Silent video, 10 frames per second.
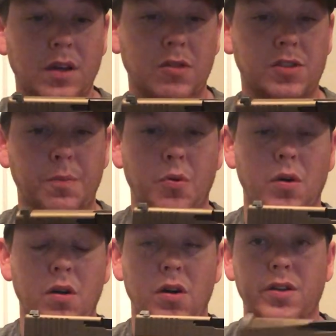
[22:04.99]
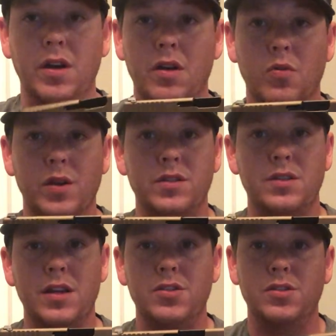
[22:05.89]
Go support all the gun
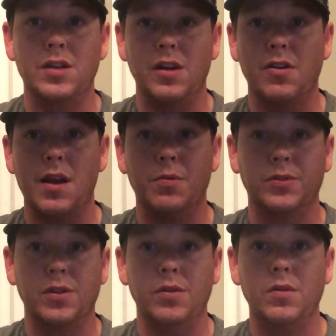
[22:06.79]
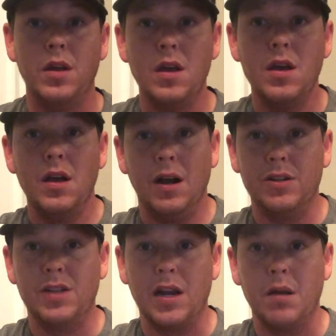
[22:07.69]
organizations that you're able to. Our
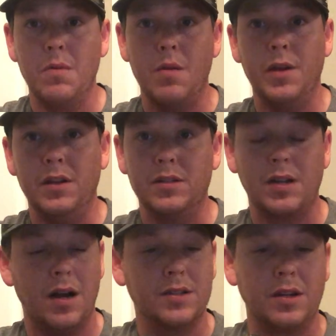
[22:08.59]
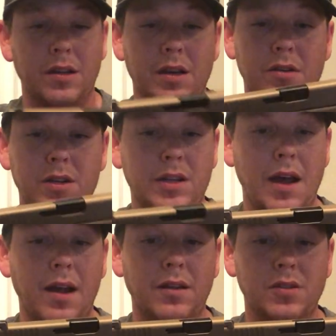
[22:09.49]
Second Amendment is constantly under
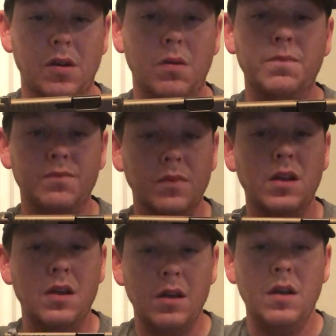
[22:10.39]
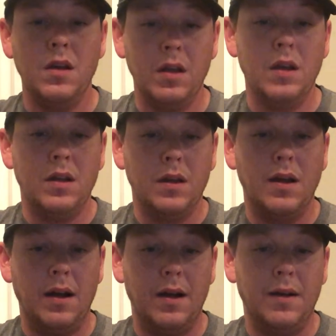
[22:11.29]
attack, so
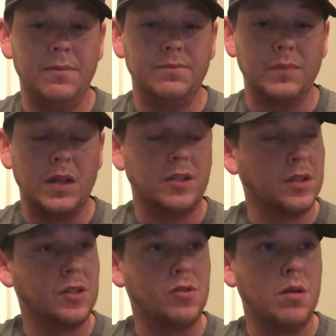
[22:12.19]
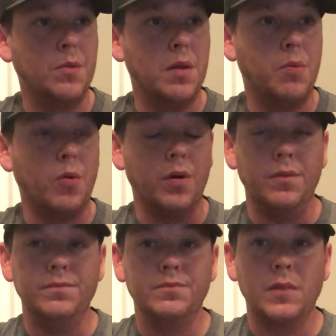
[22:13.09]
that's extremely
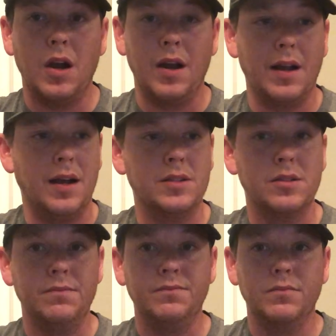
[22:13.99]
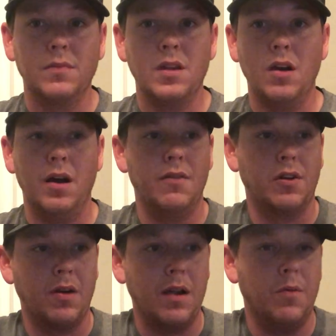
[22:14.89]
important. All right, guys. Y'all have a
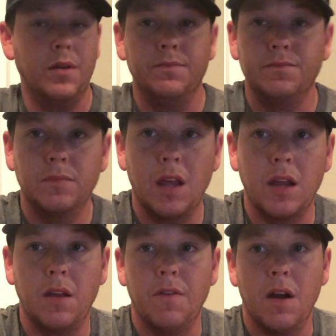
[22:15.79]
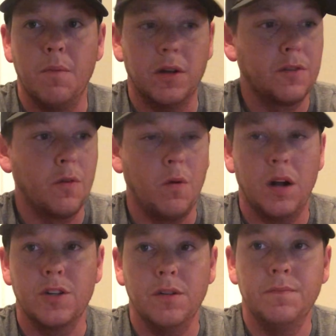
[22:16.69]
great one. Thank you very much for
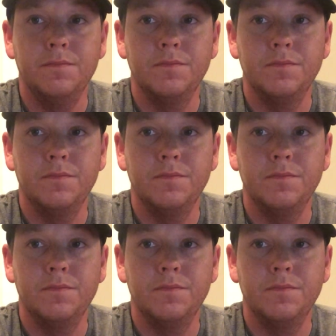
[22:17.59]
watching.